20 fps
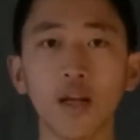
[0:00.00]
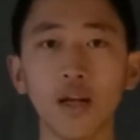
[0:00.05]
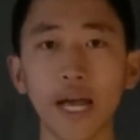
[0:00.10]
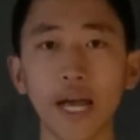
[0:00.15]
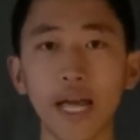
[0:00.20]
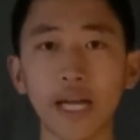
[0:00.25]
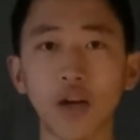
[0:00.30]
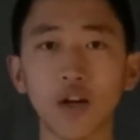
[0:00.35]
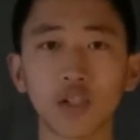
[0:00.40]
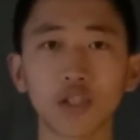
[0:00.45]

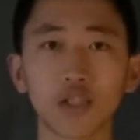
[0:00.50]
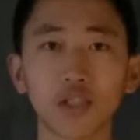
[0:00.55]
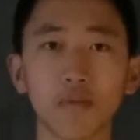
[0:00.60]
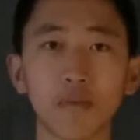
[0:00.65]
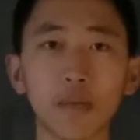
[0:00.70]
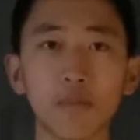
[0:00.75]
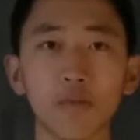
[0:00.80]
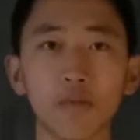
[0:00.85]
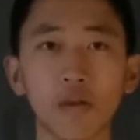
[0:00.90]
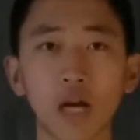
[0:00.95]
and hundreds of
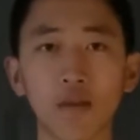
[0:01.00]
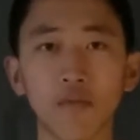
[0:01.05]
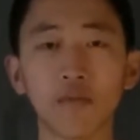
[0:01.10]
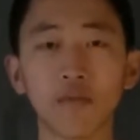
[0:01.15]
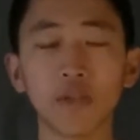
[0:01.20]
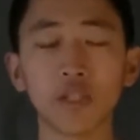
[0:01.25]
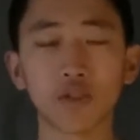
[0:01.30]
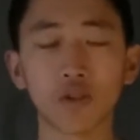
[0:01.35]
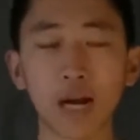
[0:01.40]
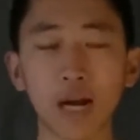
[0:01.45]
people have
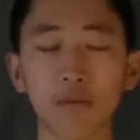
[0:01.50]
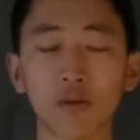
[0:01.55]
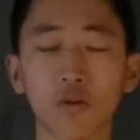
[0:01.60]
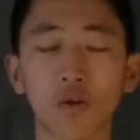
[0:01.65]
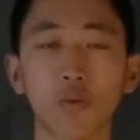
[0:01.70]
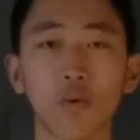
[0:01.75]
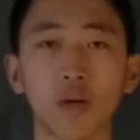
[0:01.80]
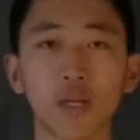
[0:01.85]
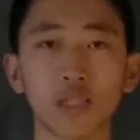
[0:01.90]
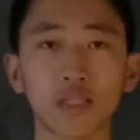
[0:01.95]
described to her
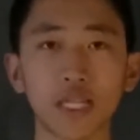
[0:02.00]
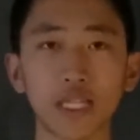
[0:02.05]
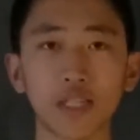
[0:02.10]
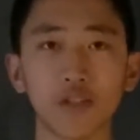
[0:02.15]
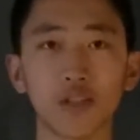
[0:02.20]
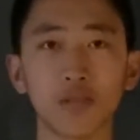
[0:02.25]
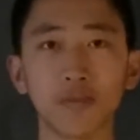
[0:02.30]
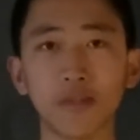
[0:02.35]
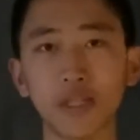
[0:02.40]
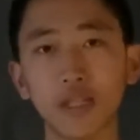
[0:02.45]
what it's like to
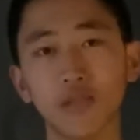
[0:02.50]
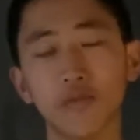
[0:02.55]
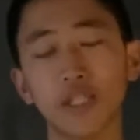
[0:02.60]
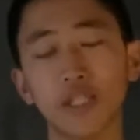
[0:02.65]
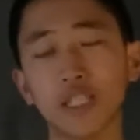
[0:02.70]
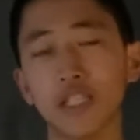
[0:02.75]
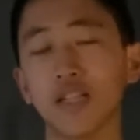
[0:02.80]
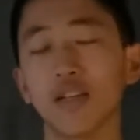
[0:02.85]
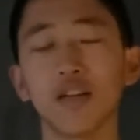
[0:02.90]
experience vision.